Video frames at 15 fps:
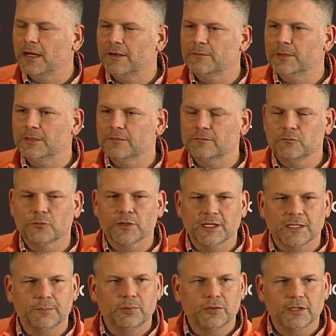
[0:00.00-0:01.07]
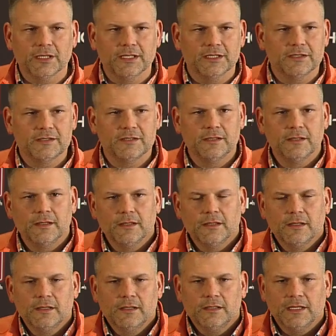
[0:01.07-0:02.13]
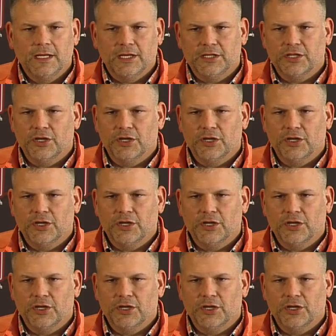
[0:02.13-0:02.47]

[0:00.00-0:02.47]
I've been really pleased getting